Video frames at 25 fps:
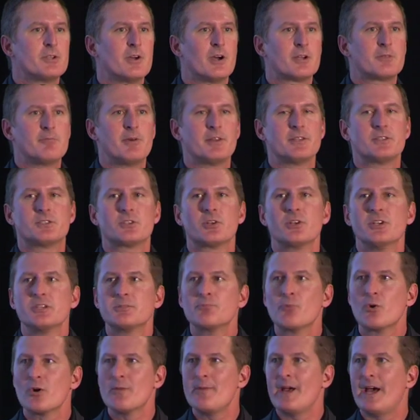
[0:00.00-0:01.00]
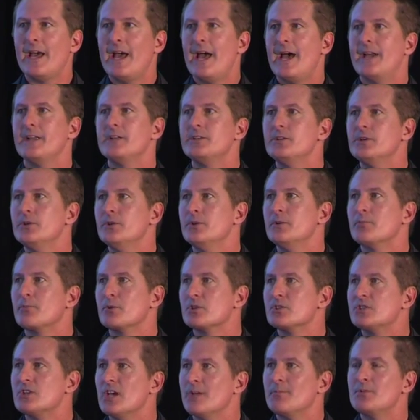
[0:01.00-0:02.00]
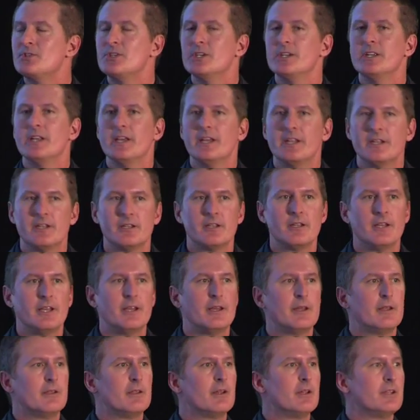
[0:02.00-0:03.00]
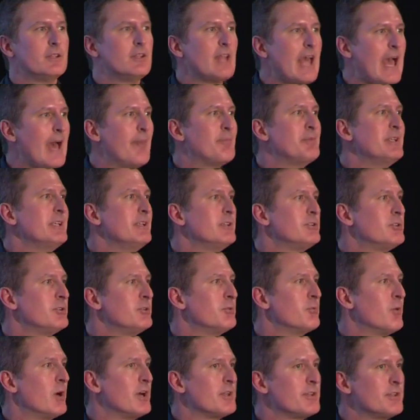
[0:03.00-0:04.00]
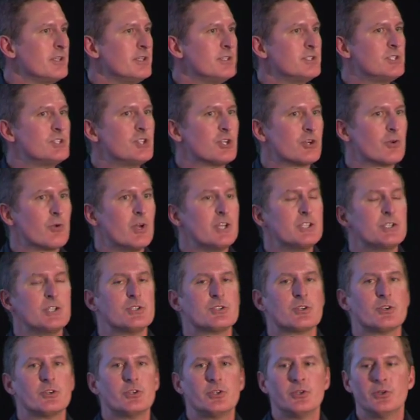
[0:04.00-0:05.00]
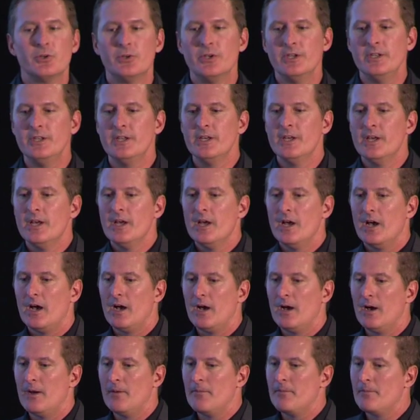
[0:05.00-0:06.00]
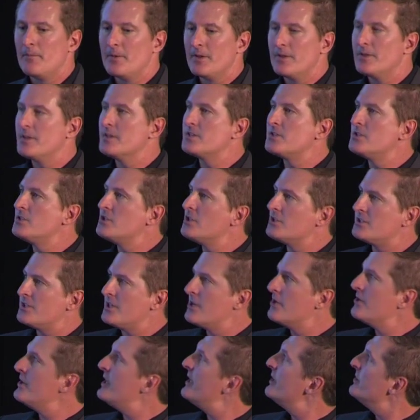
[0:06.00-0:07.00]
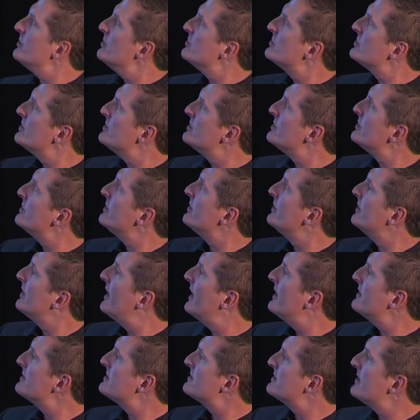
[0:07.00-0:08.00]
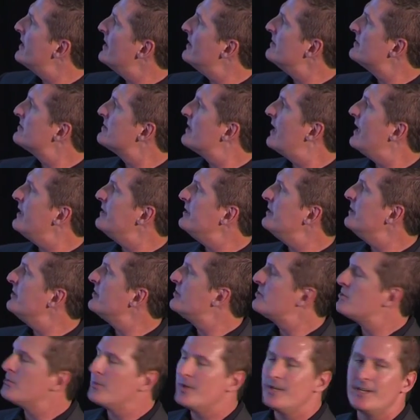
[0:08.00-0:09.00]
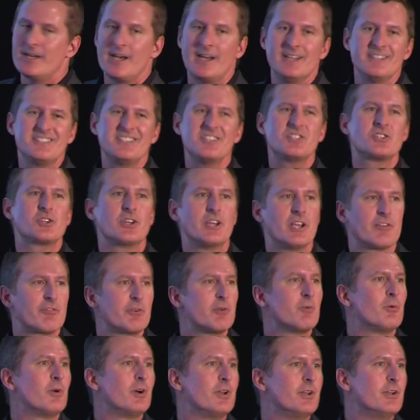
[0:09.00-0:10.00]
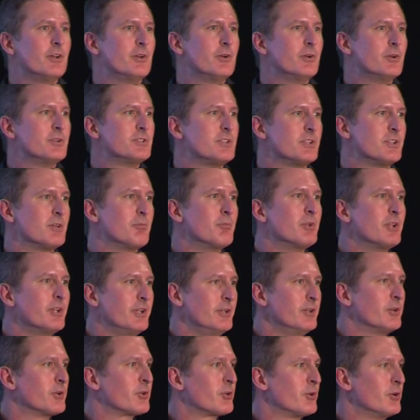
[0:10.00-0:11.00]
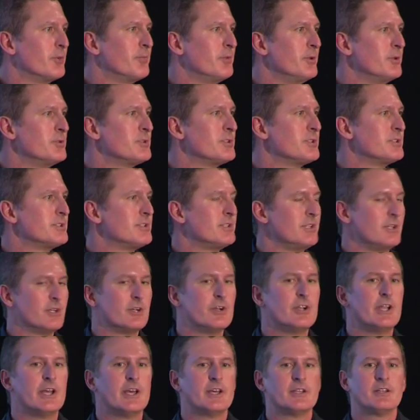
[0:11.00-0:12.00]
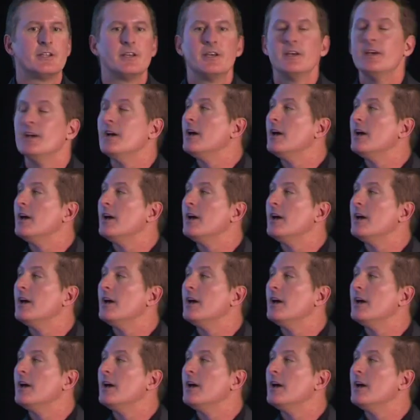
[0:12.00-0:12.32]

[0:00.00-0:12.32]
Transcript: talked about this earlier. It's more about attitude and perception and adapting to what these generations are doing. But this is just internet usage in the United States. 18 to 29, essentially everyone who is in the millennial group uses the internet.